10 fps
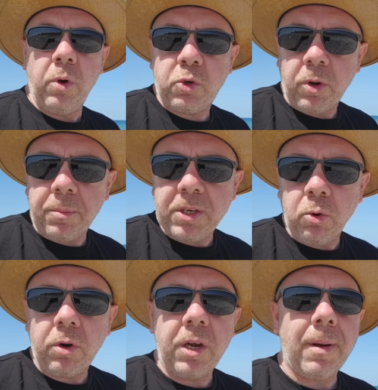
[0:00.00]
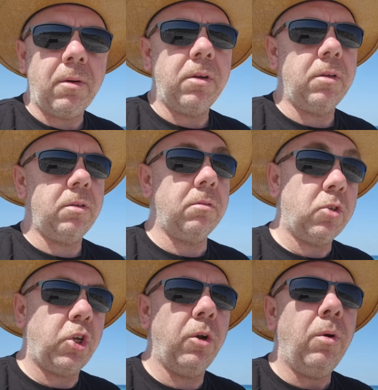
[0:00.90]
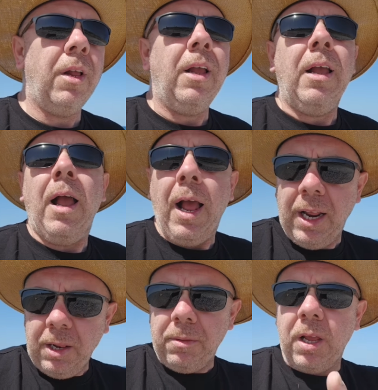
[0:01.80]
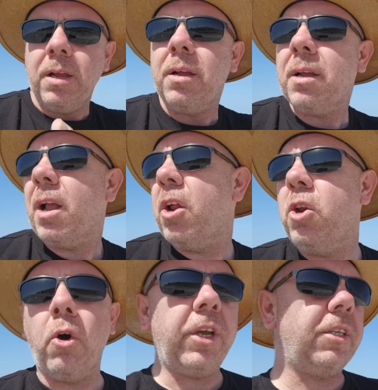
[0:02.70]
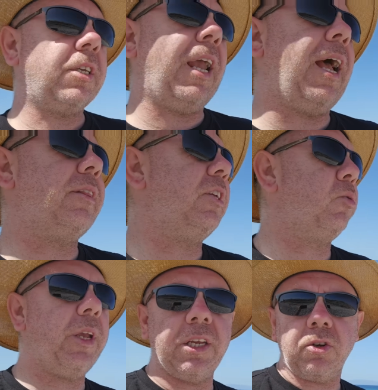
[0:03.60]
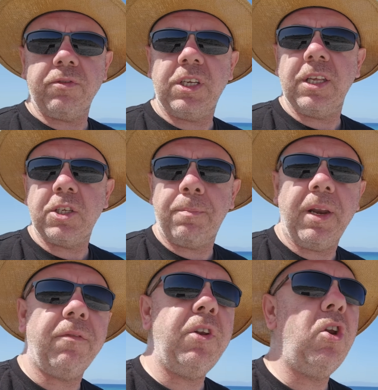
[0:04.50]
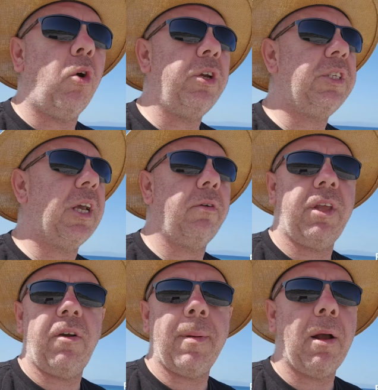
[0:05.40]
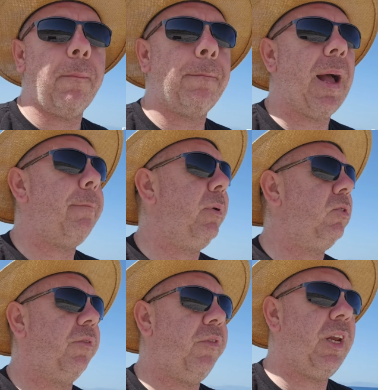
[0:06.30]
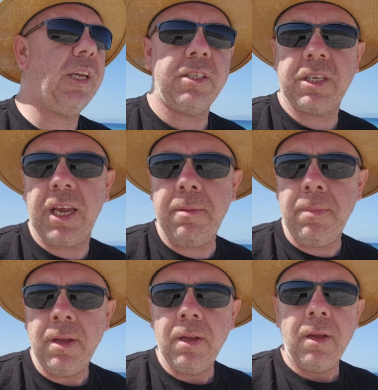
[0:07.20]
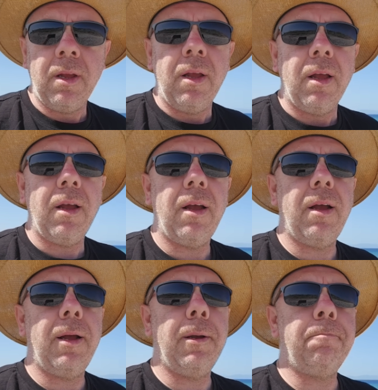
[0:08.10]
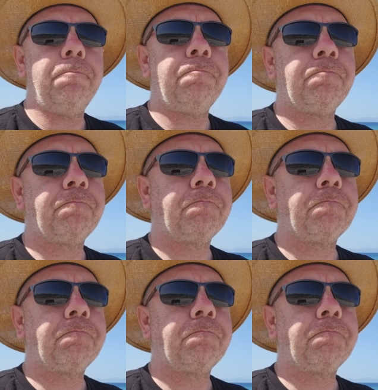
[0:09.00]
which we're going to be talking about too. A little annoyance I had this week is obviously there's a bit of noise out there about Bambu's affiliate scheme. Um,